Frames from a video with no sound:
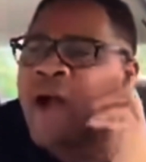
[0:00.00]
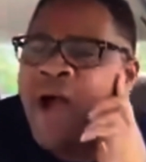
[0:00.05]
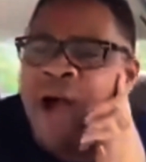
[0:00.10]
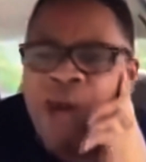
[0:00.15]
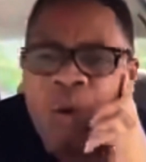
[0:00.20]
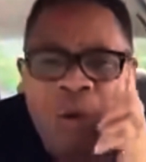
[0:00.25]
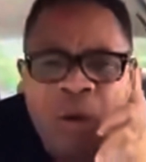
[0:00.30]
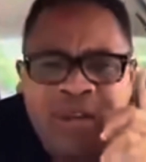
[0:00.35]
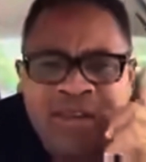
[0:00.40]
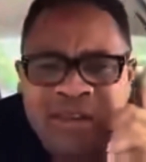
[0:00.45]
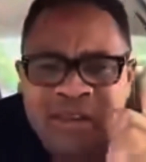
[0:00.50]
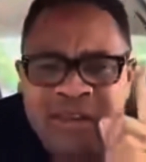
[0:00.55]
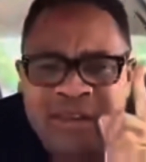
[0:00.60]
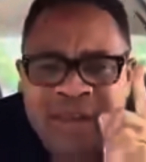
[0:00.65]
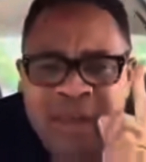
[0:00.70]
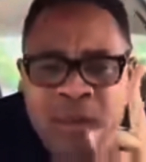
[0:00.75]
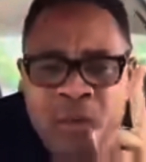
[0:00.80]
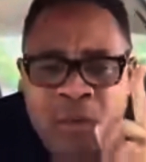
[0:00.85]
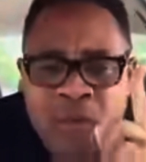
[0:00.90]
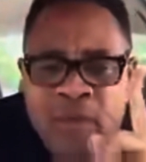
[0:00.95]
I watch
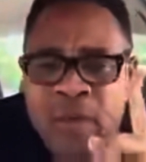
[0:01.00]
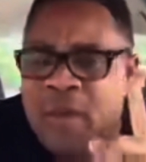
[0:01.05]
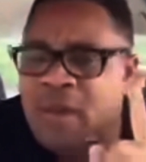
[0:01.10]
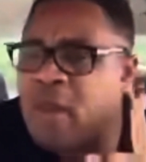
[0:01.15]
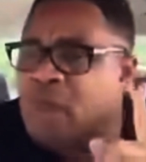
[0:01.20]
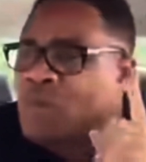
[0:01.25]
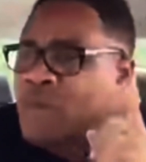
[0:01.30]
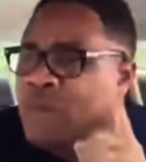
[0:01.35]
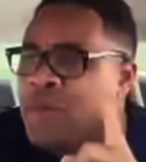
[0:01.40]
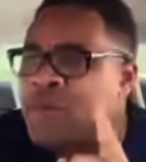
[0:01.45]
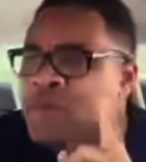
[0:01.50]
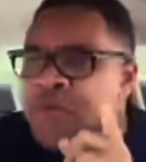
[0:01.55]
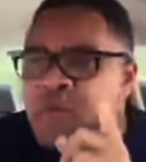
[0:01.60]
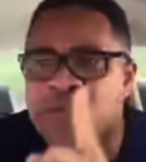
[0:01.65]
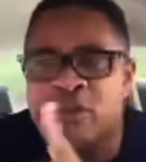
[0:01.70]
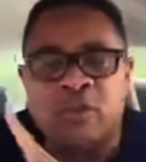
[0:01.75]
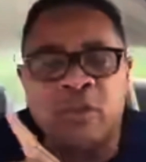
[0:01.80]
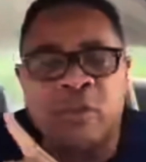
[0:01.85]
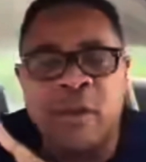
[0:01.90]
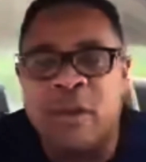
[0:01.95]
Indian women and women
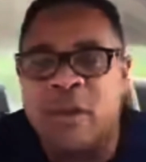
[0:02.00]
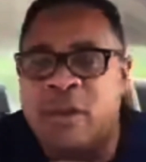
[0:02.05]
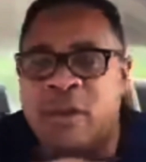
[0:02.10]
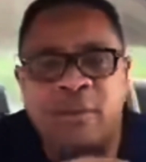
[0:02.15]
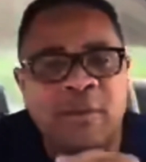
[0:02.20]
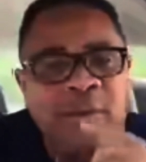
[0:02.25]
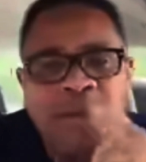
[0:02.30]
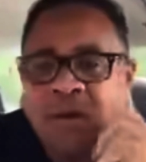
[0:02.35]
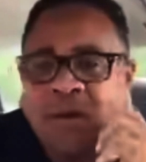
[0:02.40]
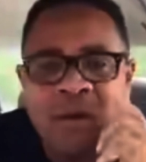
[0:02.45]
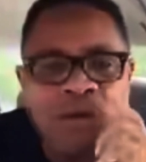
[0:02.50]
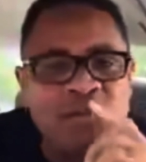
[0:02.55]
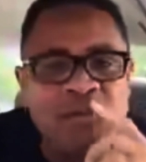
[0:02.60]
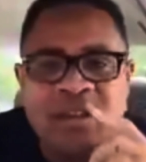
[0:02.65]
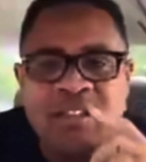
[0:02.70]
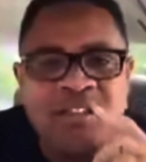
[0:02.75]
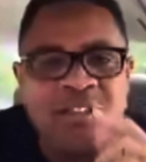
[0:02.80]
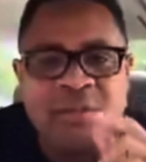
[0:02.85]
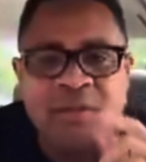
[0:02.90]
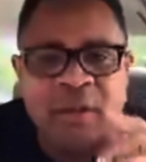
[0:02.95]
from so many other places. They're not
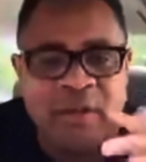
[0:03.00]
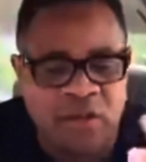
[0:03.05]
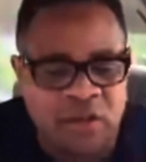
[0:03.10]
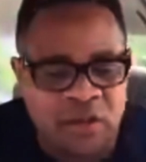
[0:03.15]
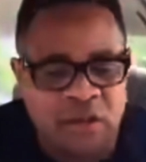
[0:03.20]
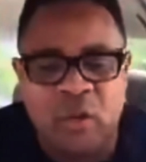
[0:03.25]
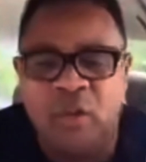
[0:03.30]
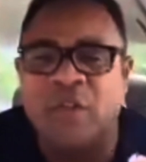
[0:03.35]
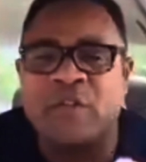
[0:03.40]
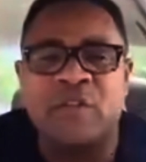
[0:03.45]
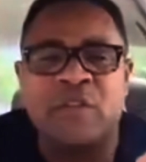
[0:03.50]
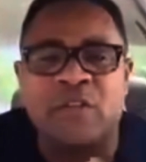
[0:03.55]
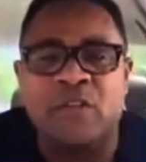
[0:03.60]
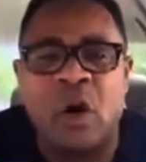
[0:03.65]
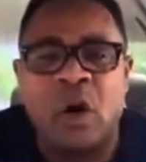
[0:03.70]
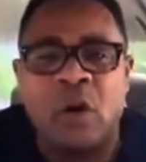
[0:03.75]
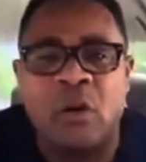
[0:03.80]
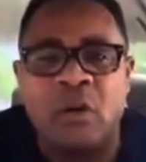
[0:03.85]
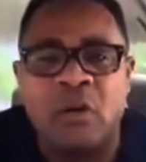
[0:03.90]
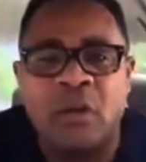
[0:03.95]
crazy about the Louis
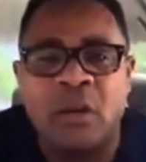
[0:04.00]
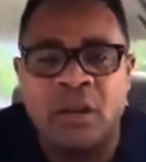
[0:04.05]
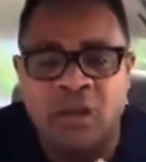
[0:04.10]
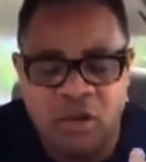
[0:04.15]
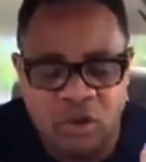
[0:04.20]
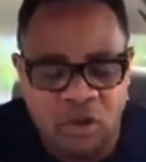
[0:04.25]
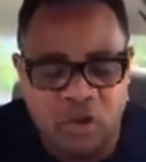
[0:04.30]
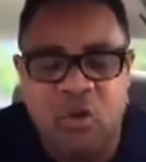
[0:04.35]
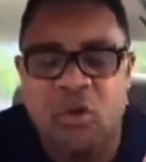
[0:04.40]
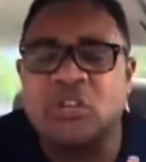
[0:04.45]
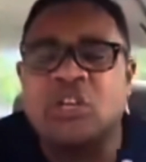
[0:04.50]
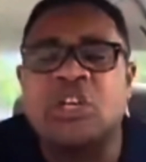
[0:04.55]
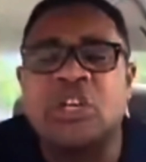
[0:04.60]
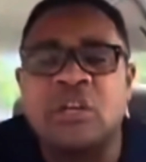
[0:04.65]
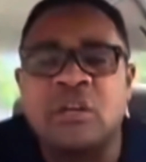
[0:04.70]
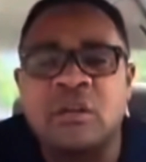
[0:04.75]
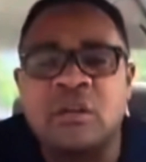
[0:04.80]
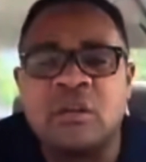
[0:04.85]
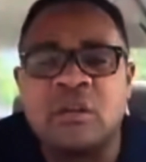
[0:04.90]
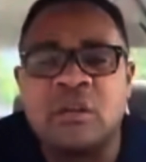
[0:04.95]
Vuitton,
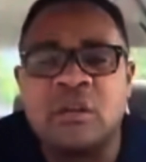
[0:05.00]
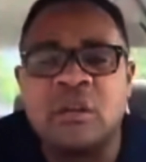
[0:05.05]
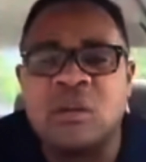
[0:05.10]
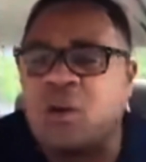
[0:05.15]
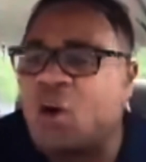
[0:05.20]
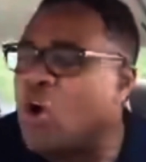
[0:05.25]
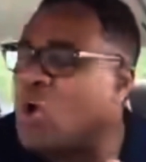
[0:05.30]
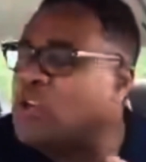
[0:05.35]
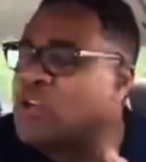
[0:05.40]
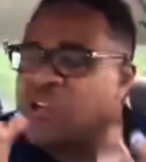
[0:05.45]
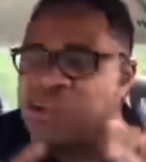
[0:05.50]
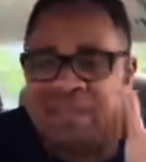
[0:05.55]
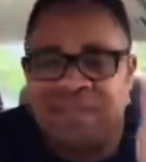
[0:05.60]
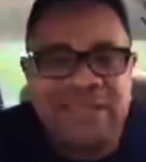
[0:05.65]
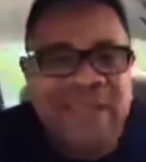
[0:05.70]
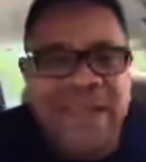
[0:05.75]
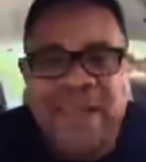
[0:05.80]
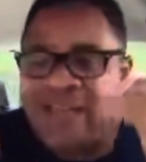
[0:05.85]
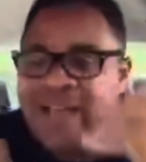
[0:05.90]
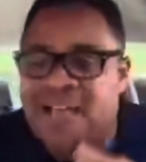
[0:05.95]
Gucci, all the
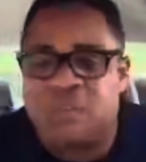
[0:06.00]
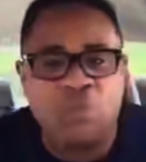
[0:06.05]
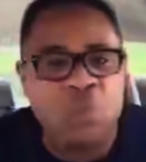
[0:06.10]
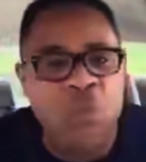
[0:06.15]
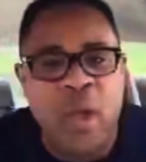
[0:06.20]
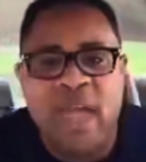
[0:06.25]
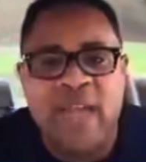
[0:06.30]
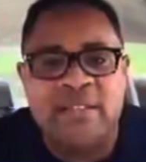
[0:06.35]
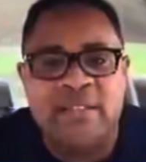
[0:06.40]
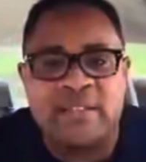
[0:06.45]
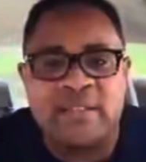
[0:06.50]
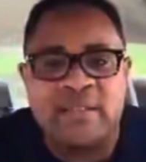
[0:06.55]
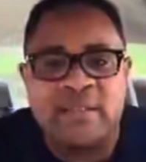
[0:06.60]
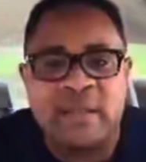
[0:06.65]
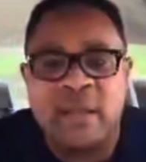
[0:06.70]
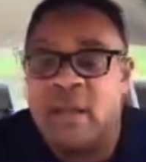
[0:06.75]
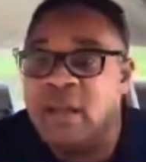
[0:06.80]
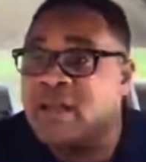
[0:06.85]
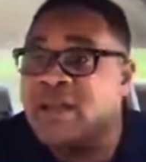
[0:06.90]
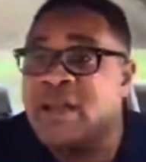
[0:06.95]
designers wears.
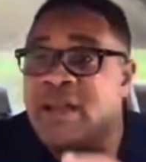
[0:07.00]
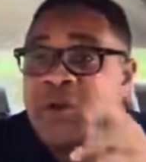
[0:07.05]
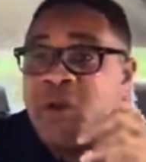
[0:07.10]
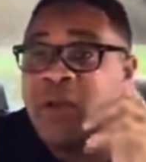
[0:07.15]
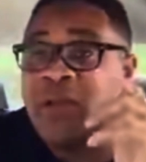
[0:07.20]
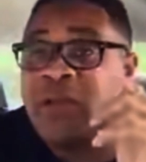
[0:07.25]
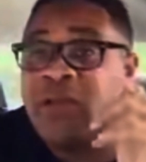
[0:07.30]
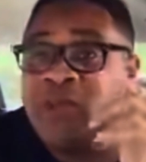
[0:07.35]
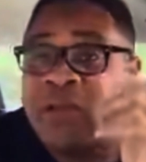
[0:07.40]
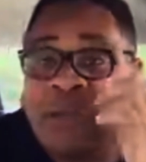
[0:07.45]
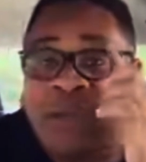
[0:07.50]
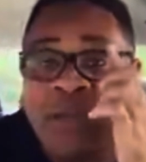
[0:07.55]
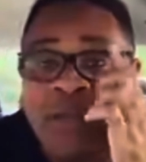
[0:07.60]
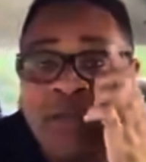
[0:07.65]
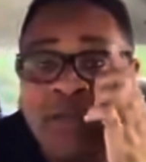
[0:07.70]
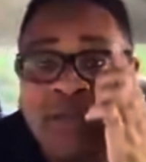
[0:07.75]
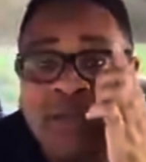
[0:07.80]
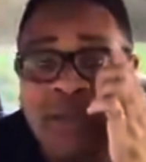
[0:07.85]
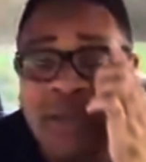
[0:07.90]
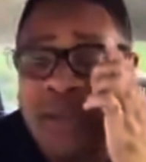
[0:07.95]
They are not even
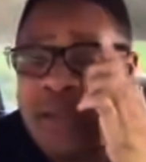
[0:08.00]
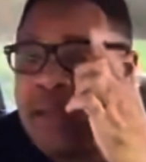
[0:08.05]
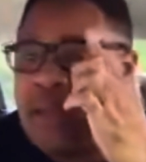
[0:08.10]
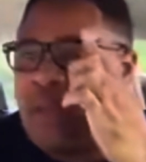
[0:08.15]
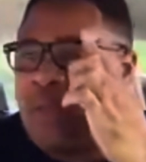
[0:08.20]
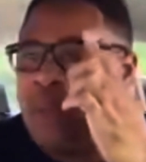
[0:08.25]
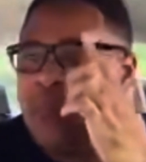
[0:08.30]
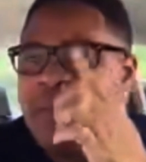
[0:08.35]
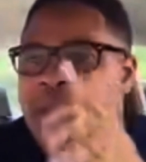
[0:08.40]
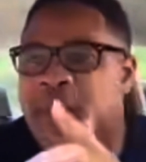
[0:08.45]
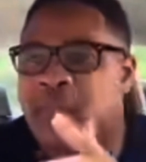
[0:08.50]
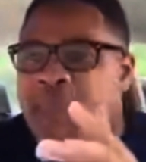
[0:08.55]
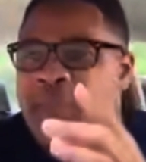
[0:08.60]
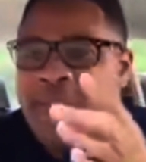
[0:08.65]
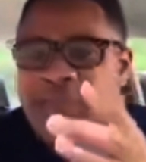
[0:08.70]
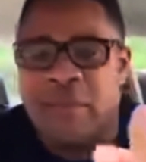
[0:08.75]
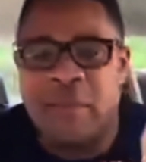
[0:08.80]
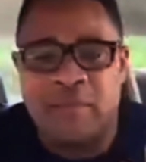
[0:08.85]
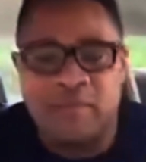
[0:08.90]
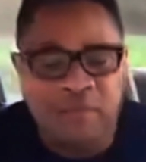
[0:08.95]
interested. Indian women, I
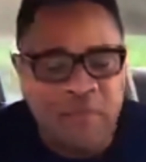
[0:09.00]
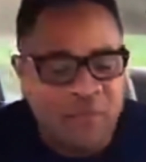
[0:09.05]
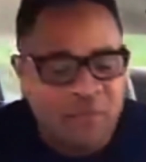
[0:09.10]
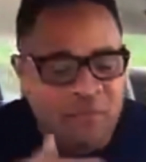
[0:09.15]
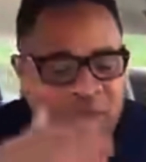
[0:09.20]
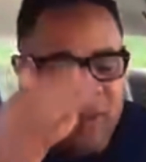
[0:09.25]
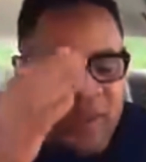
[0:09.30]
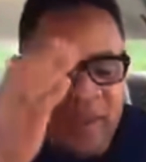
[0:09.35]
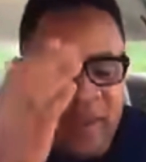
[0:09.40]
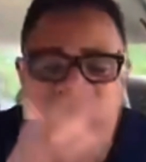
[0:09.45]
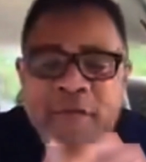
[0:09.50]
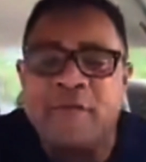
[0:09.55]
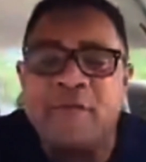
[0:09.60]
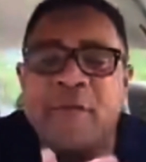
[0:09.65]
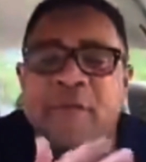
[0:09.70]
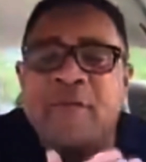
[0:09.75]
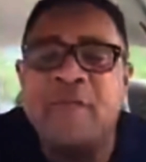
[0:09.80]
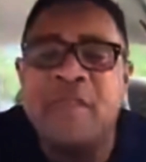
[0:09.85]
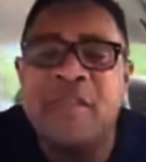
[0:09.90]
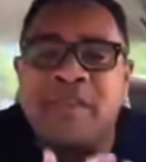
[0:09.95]
meet them. They've been here
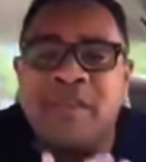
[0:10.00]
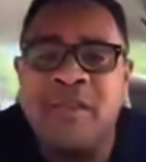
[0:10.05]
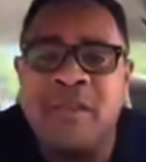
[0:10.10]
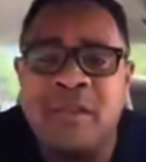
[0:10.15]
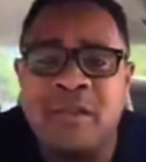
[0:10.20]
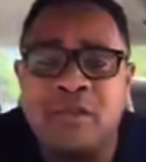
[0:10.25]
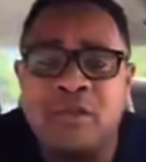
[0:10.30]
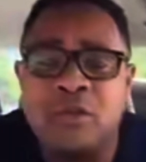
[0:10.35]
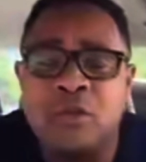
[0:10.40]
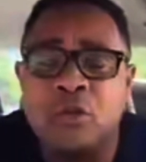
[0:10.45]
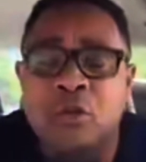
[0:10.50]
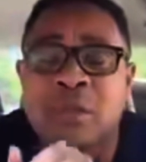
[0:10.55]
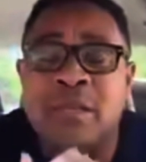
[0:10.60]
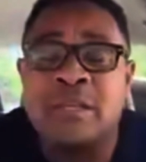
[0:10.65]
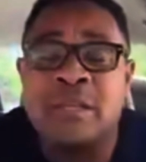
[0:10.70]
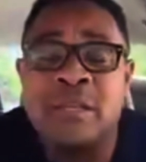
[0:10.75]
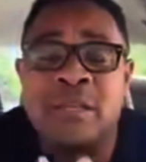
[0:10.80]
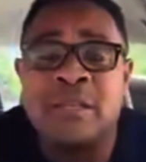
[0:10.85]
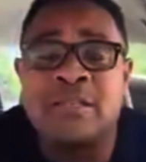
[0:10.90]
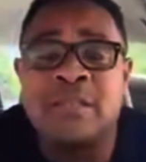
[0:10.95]
15 years,
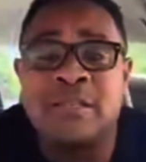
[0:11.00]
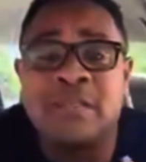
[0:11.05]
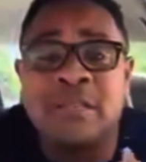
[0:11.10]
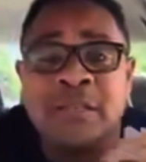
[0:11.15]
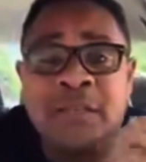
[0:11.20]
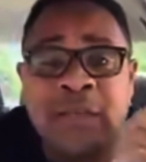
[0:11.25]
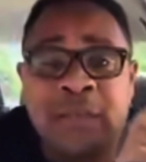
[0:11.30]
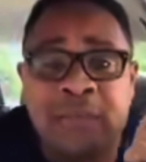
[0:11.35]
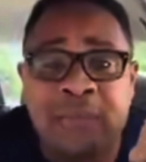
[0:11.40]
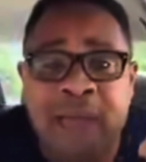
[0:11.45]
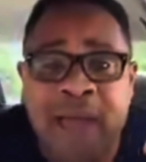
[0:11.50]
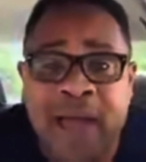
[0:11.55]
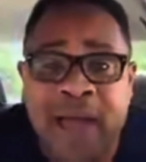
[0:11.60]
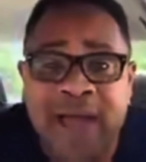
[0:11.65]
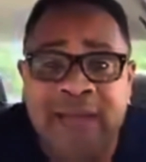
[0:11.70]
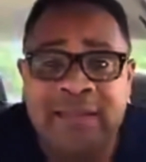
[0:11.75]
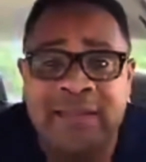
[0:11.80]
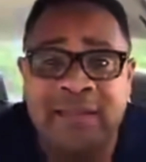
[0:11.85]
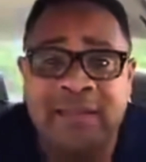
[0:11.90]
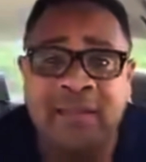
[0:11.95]
20 years. They still keep their
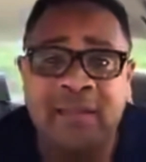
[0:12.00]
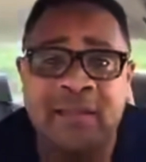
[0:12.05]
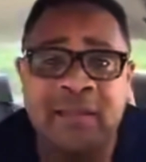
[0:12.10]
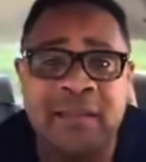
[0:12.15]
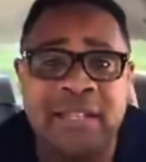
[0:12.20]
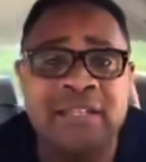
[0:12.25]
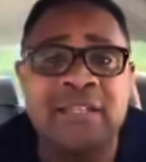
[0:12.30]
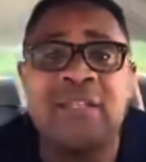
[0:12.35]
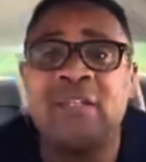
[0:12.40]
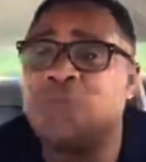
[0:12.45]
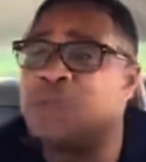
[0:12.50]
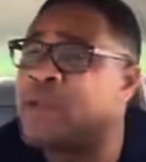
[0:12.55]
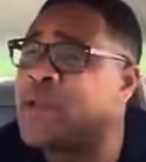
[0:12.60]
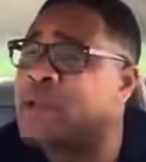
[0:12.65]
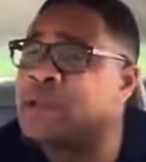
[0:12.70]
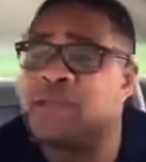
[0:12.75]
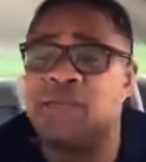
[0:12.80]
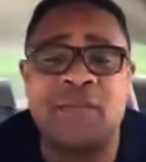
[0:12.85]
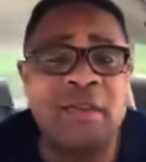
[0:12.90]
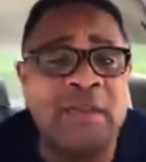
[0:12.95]
accent. They still
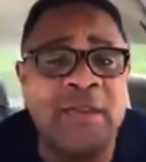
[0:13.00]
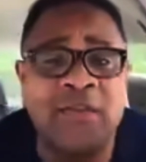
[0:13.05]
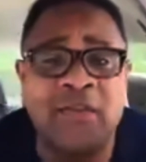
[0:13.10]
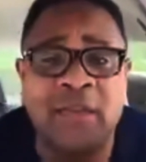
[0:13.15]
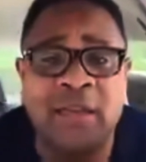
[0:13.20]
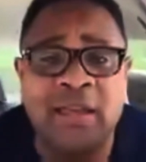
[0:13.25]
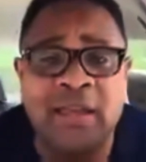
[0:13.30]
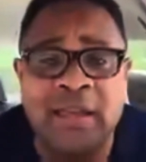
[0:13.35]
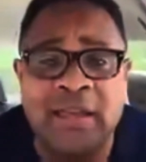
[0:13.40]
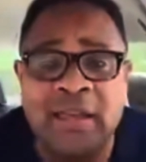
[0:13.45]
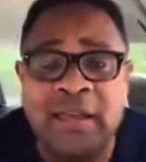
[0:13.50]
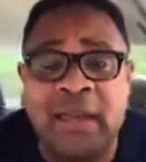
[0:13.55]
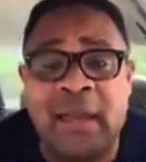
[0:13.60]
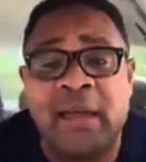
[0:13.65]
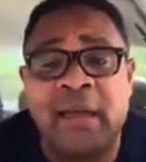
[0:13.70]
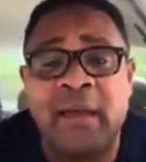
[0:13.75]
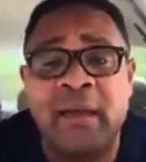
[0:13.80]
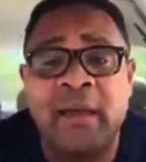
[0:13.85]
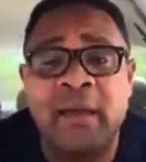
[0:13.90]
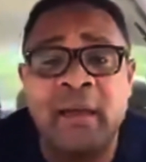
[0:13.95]
speak as if they're living in India.